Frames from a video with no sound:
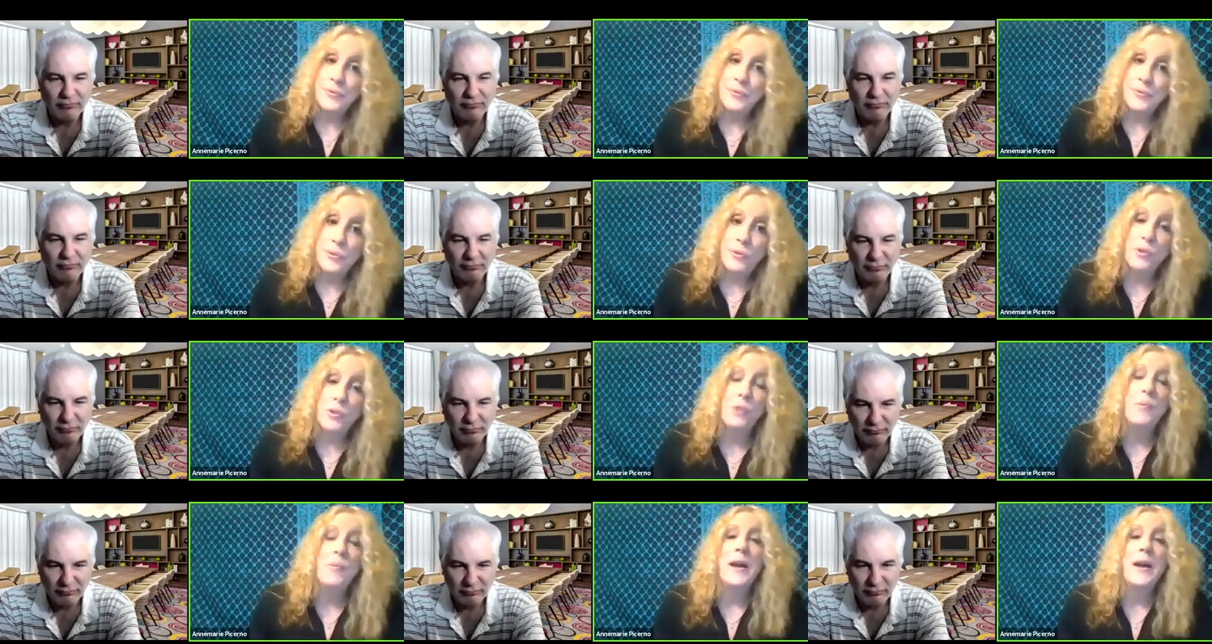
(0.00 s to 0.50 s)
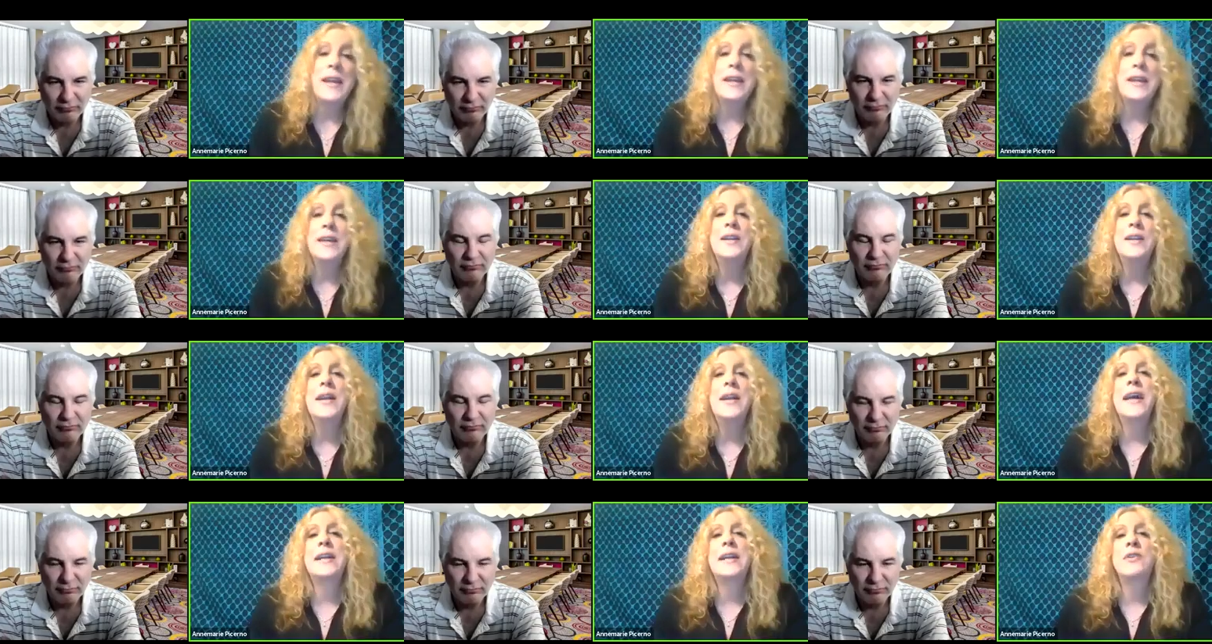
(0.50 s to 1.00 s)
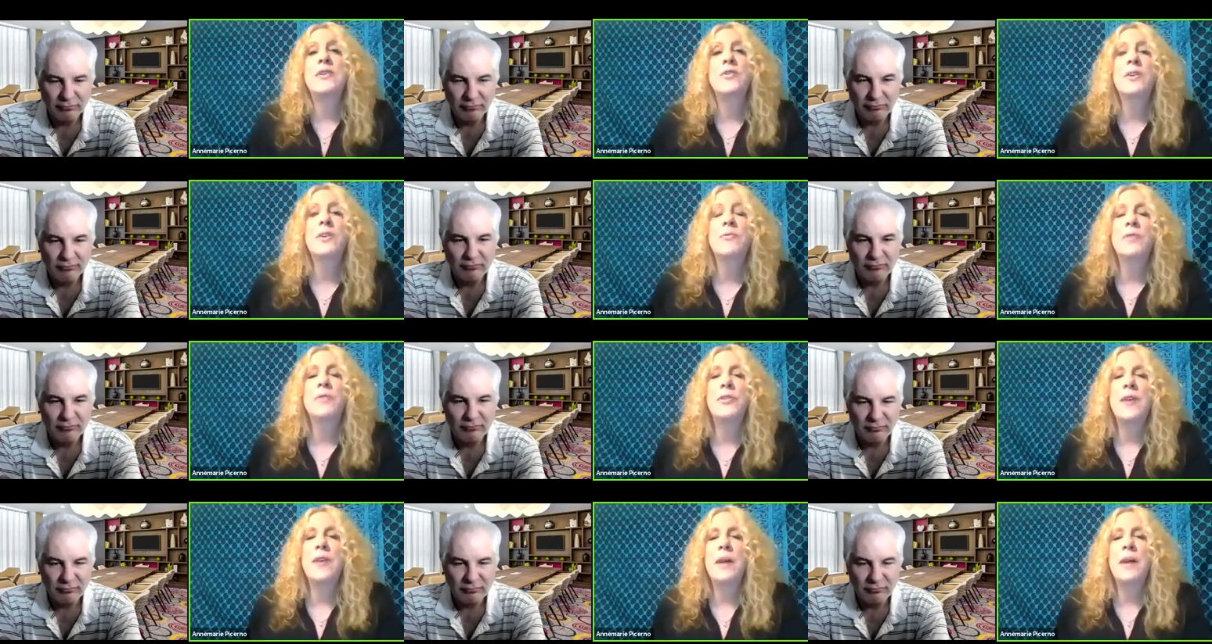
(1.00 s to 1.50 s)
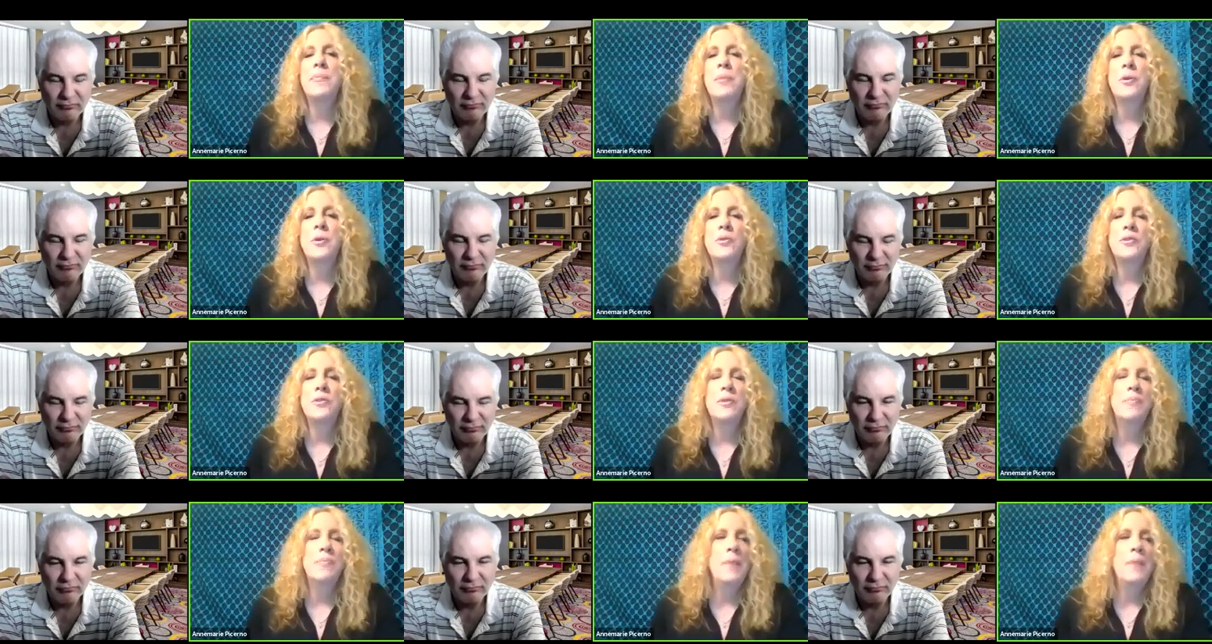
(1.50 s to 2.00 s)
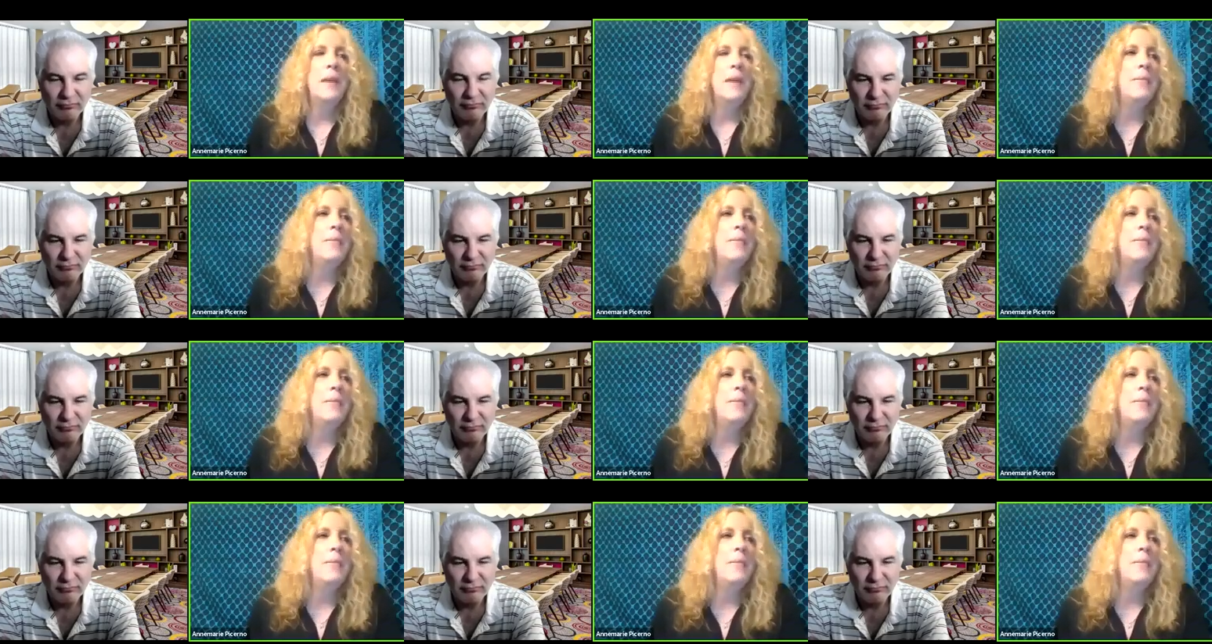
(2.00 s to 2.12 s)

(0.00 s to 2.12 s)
Speaker 1: through my connection with that person mm-hmm.